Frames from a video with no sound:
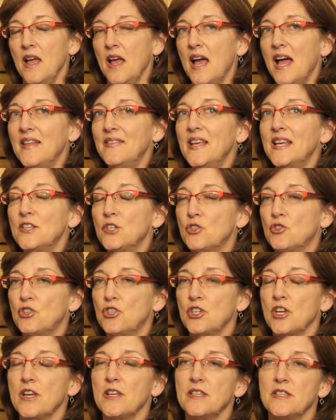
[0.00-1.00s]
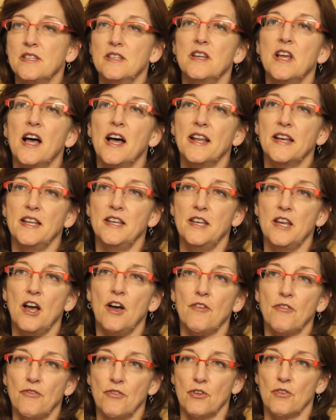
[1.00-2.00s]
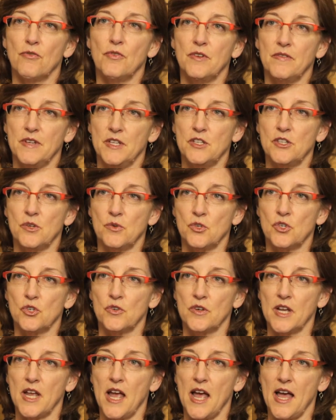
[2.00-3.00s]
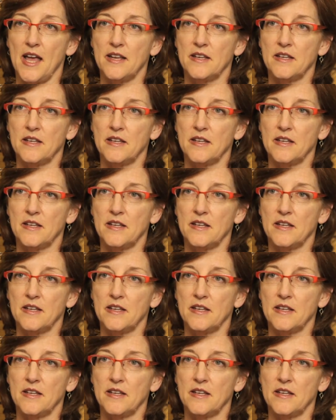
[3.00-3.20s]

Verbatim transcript: And that's just not enough for a really social cat.